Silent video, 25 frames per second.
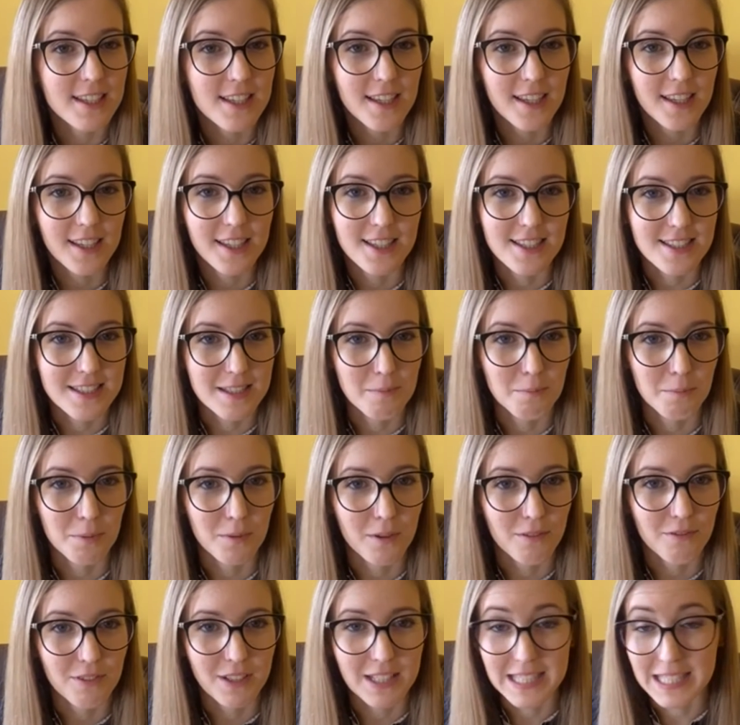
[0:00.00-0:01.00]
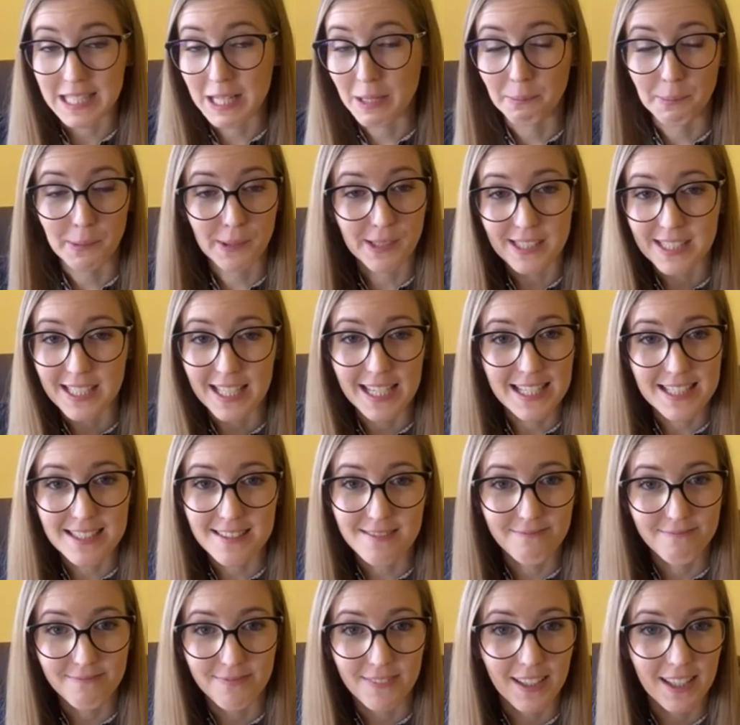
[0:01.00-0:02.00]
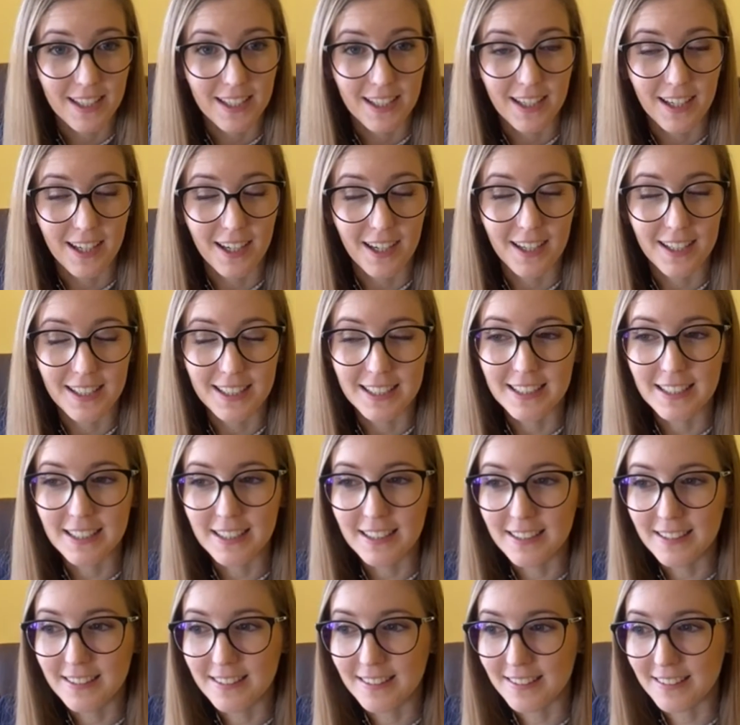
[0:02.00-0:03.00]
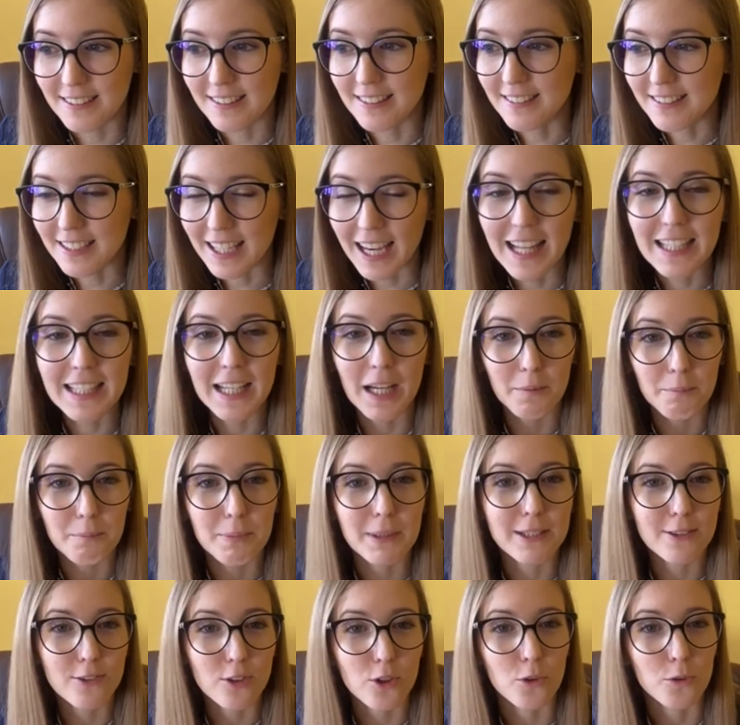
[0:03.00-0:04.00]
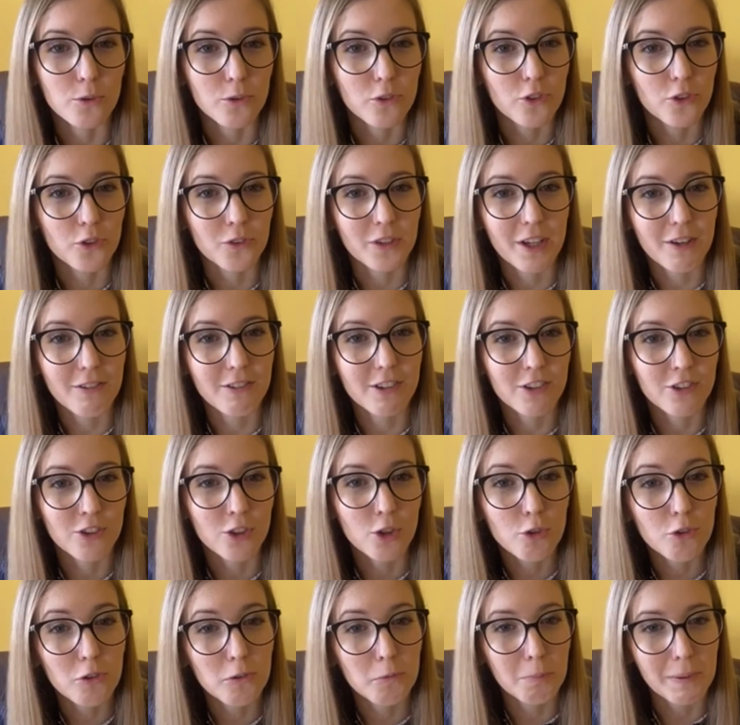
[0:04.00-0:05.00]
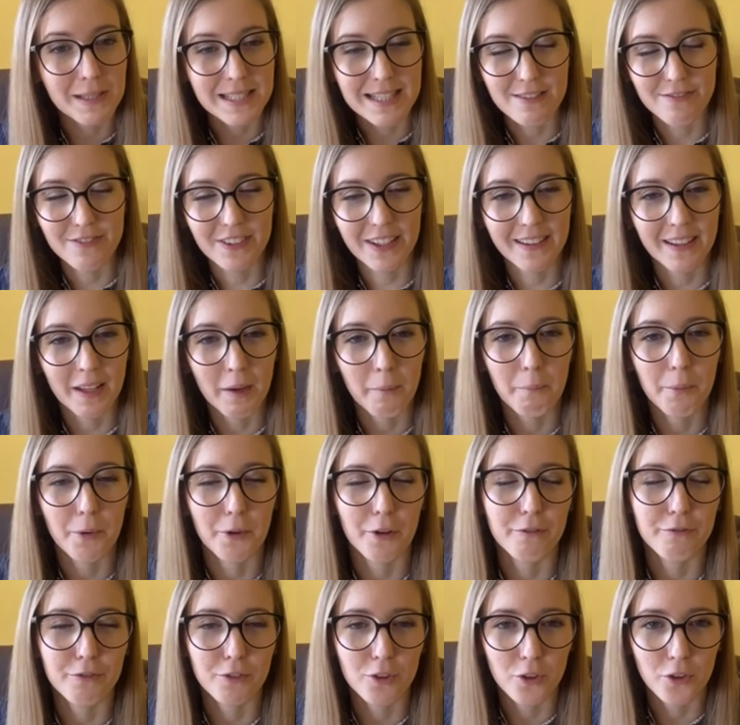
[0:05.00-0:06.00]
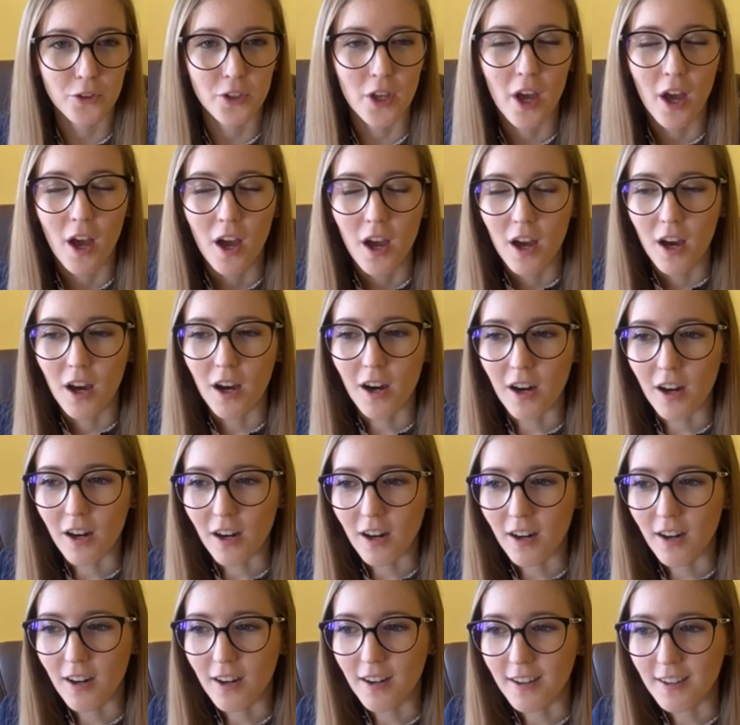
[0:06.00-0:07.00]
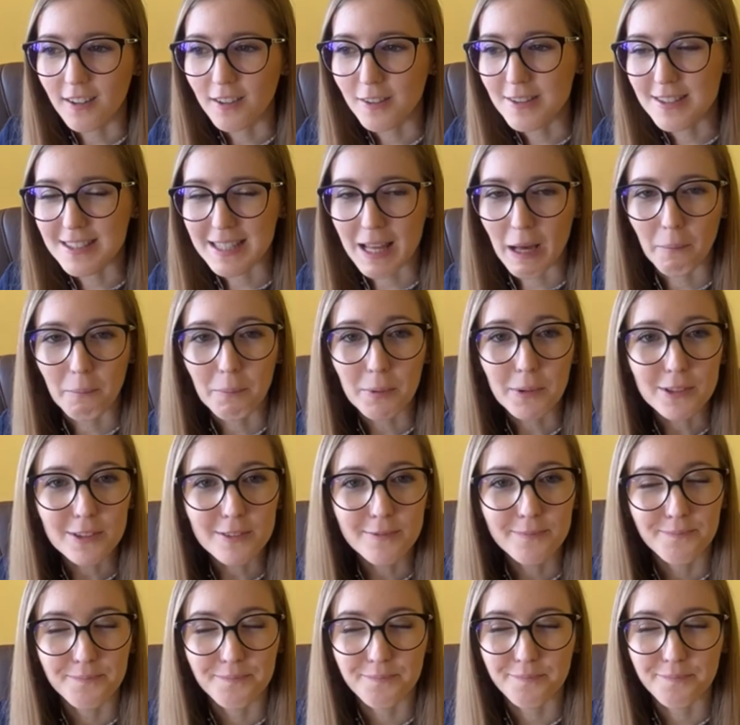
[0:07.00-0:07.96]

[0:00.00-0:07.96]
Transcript: is the perfect sample size. It cannot be told, so there is no specific number of good sample.